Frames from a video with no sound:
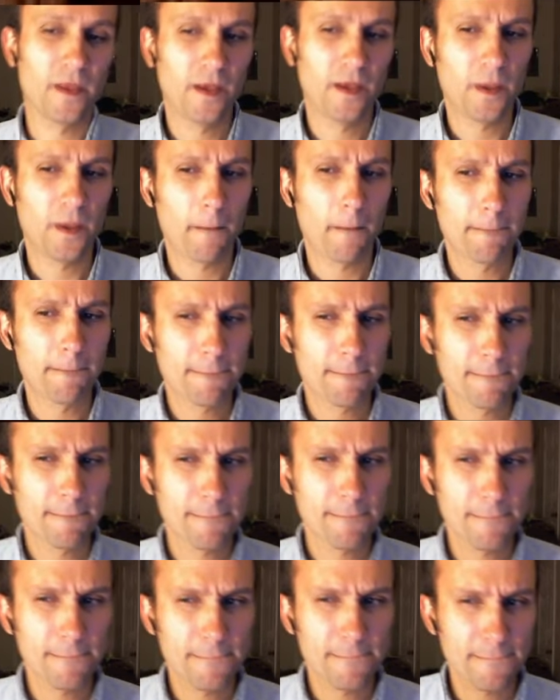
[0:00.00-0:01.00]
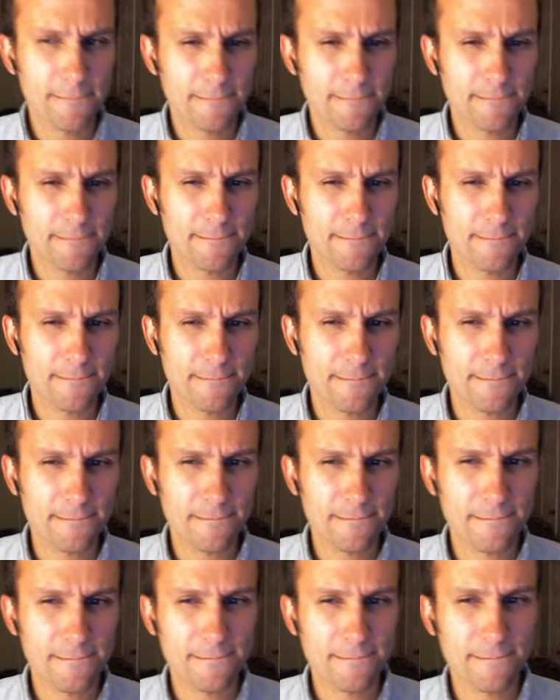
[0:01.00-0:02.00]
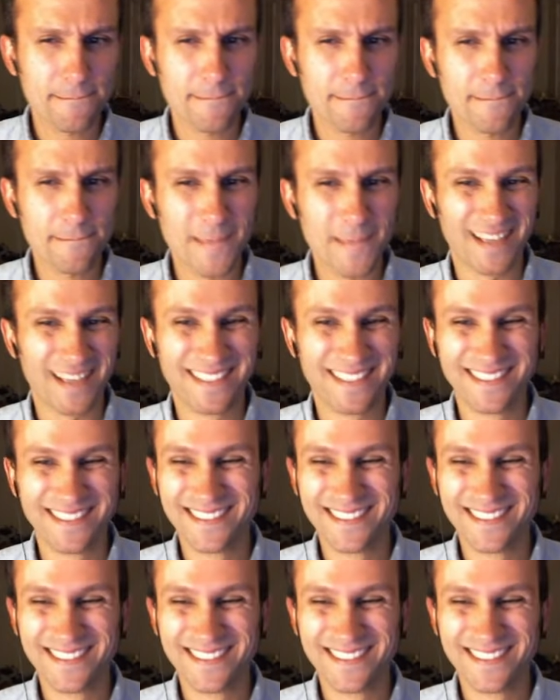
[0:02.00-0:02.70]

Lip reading: (silent)